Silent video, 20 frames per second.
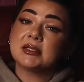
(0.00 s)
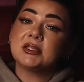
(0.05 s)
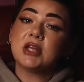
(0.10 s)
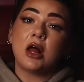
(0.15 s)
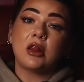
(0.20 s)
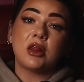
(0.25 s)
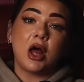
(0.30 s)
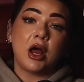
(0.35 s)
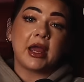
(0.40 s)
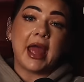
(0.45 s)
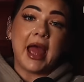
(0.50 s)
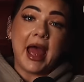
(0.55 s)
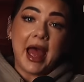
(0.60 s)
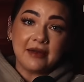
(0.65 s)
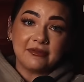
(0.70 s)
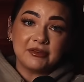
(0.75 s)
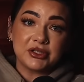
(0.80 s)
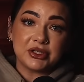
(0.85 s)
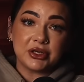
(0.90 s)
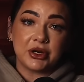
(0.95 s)
not long
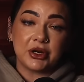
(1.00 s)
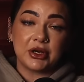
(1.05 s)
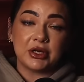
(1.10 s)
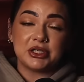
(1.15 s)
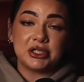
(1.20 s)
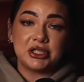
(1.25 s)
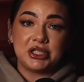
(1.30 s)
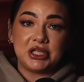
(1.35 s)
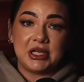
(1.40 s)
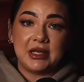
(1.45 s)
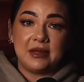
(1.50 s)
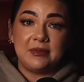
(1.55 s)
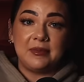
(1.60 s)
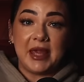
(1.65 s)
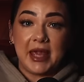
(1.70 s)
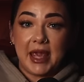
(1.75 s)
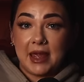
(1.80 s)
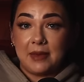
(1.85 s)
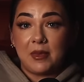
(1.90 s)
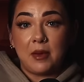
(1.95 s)
after she
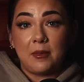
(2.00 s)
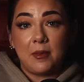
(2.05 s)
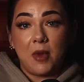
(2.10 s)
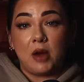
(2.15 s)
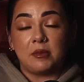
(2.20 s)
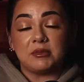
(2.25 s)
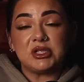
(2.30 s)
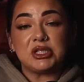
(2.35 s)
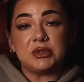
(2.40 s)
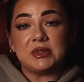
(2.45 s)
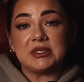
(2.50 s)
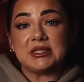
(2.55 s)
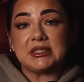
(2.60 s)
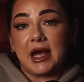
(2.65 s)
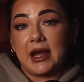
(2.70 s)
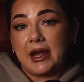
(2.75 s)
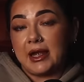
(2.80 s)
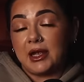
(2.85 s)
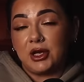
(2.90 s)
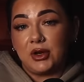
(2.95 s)
became a mom, she was
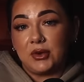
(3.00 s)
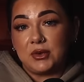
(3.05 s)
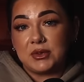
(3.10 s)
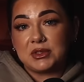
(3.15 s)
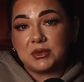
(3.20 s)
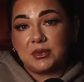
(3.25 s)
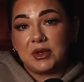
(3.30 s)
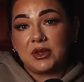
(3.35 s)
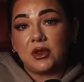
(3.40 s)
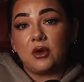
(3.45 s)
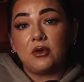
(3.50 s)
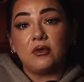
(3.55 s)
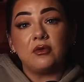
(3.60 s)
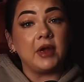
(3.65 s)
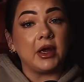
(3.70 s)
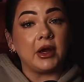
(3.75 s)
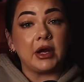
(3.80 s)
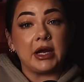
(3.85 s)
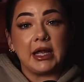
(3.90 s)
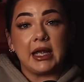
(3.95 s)
diagnosed with
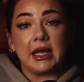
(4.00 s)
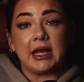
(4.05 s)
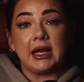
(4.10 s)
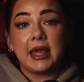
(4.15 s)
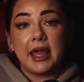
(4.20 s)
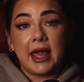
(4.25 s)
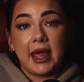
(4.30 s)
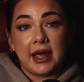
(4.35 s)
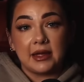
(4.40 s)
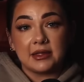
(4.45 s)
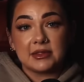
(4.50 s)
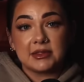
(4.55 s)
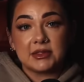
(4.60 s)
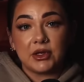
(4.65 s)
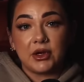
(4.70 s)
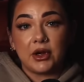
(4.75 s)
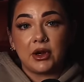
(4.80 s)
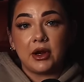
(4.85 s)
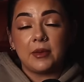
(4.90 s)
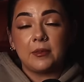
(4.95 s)
ovarian
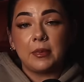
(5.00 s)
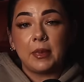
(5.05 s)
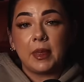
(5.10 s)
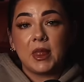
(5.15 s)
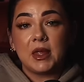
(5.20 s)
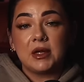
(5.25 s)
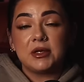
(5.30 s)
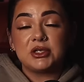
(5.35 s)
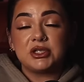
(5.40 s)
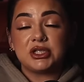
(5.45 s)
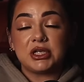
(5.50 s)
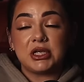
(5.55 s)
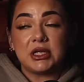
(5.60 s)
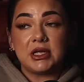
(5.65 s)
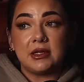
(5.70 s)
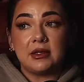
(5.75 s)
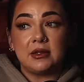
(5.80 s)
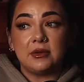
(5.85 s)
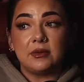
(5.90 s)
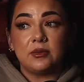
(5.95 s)
cancer.
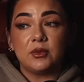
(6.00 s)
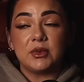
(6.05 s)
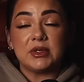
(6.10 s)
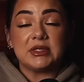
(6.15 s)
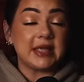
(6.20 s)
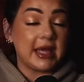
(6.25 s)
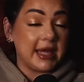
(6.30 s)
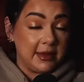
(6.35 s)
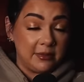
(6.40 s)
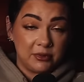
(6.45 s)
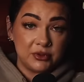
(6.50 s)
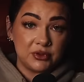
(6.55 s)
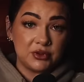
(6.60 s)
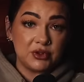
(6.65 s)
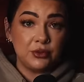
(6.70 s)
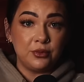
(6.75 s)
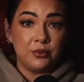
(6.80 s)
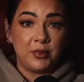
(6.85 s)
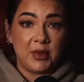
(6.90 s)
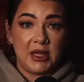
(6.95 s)
She was able
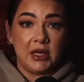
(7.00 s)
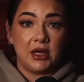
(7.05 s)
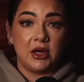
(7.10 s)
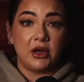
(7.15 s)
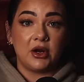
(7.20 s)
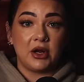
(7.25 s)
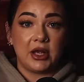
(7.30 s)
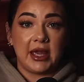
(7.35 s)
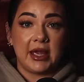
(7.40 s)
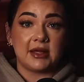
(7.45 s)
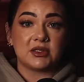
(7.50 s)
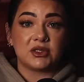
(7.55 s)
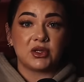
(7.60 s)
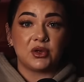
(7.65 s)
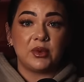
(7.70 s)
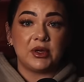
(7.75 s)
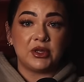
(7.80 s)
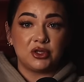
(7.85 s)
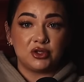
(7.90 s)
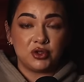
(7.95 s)
to beat her cancer
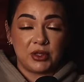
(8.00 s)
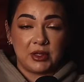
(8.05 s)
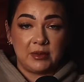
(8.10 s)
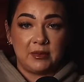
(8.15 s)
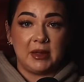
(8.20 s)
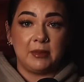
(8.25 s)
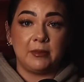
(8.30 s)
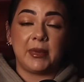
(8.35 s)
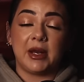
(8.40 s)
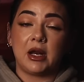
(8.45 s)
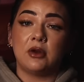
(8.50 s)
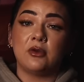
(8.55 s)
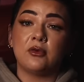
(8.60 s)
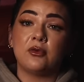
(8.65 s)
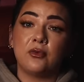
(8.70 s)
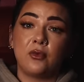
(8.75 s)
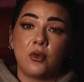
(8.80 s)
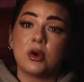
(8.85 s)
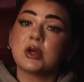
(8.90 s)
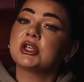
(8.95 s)
with treatment, but
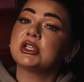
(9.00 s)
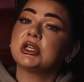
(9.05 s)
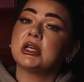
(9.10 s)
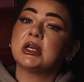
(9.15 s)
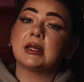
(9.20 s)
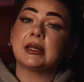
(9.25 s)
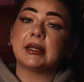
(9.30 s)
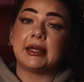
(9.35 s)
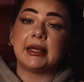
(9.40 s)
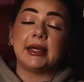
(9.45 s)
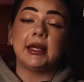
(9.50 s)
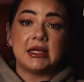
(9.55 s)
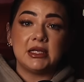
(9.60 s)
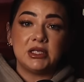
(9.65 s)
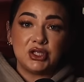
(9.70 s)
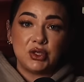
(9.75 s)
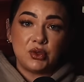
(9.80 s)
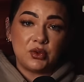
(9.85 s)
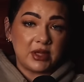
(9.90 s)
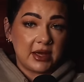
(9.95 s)
unfortunately in
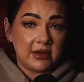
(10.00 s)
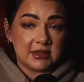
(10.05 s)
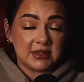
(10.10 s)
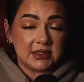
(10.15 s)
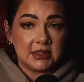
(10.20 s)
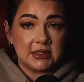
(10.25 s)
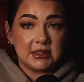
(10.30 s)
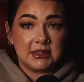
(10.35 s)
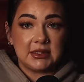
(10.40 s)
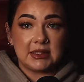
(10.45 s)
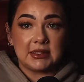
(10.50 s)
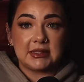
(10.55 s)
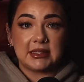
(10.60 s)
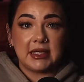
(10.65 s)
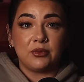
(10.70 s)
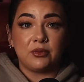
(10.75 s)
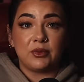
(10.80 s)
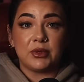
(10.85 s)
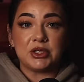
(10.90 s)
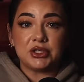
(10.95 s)
2006,
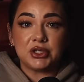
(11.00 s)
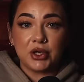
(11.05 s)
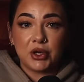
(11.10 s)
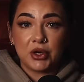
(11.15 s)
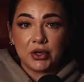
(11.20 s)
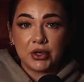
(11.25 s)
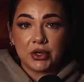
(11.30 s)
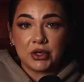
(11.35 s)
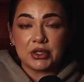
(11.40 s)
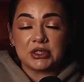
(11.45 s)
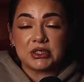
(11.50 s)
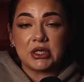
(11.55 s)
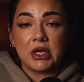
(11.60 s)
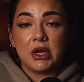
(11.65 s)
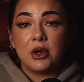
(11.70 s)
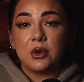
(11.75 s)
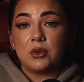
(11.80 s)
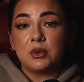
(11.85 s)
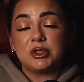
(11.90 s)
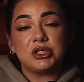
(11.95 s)
it returned
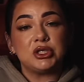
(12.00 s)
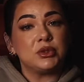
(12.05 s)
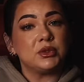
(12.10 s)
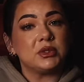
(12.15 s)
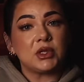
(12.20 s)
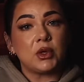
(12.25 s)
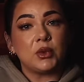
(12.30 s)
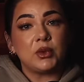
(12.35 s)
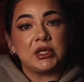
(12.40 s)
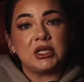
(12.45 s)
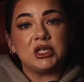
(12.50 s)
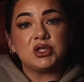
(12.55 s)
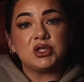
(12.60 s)
when she was only